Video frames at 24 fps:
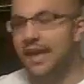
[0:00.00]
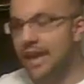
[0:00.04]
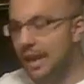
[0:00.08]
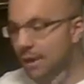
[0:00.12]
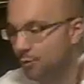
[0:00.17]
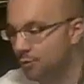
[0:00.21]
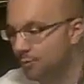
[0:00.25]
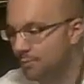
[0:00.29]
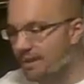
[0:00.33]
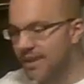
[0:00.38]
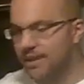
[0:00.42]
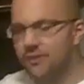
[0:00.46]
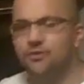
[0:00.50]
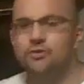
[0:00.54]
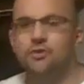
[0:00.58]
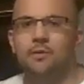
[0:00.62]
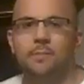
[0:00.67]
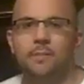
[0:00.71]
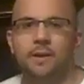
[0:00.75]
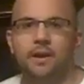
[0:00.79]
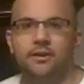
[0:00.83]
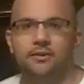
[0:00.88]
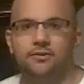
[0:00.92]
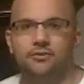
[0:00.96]
It will make you
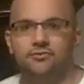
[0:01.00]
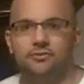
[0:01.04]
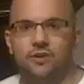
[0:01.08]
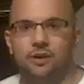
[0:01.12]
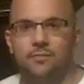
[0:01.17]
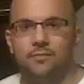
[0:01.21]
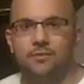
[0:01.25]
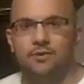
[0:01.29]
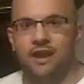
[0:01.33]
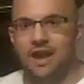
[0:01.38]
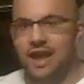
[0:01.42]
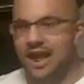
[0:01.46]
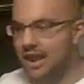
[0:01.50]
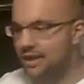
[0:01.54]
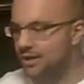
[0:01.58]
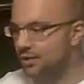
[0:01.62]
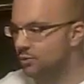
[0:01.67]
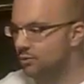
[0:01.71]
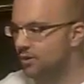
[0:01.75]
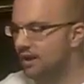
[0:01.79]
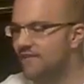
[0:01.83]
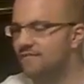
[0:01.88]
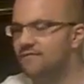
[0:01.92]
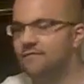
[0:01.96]
a better drummer, and
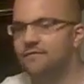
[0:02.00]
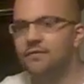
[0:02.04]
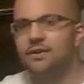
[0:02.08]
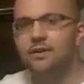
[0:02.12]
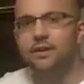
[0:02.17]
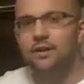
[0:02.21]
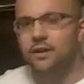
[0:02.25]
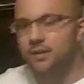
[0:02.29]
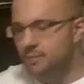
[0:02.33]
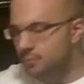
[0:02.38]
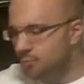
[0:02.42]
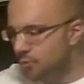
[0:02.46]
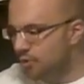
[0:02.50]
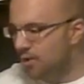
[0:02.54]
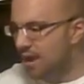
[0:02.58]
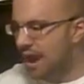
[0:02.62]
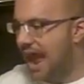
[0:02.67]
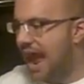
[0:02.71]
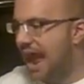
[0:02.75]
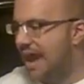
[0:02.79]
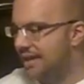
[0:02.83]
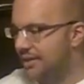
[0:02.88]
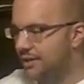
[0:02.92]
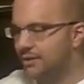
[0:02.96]
you'll have more
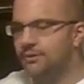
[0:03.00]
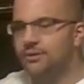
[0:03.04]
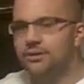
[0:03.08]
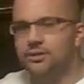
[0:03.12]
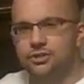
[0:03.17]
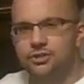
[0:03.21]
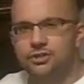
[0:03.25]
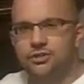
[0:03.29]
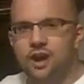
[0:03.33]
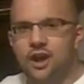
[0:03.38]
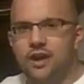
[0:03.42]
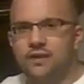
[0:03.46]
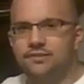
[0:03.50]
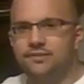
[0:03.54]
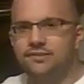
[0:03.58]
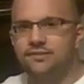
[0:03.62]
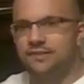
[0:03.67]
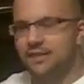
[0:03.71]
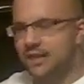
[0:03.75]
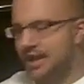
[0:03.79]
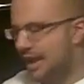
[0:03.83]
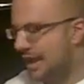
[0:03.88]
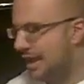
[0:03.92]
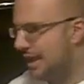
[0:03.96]
accurate
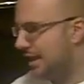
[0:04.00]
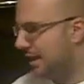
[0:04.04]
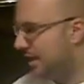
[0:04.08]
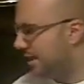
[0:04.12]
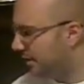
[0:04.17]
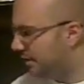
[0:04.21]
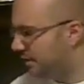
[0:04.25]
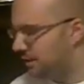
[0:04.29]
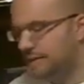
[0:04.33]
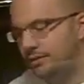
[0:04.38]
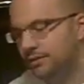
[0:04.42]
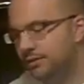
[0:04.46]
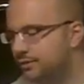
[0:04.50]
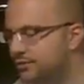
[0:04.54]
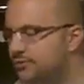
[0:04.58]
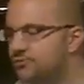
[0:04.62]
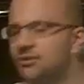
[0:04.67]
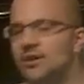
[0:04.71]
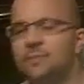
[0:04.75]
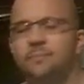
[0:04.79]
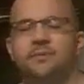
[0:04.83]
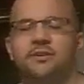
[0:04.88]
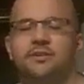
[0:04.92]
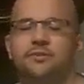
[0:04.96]
shots, and your
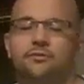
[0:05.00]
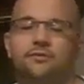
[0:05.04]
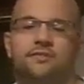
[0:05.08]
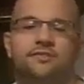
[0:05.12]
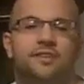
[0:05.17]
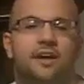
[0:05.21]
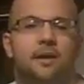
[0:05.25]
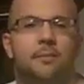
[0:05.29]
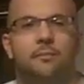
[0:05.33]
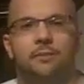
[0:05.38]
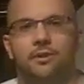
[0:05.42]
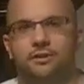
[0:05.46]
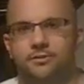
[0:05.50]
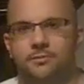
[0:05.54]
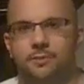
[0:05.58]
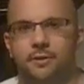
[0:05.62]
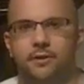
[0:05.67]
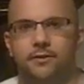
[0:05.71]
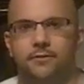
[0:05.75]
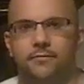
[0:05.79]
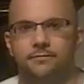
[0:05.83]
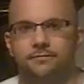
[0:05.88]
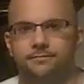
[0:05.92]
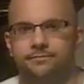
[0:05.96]
drum beats will sound much
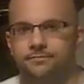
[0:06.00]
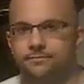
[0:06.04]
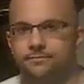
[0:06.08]
better.